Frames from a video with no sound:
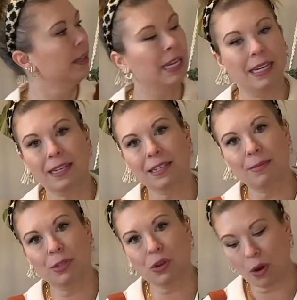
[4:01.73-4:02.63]
into some
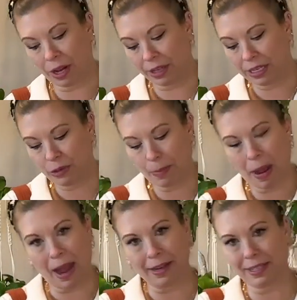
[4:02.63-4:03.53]
soil, into a
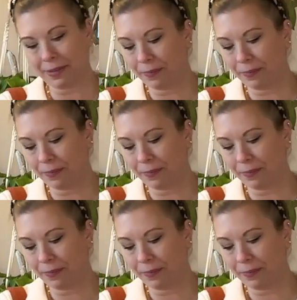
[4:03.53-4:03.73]
pot.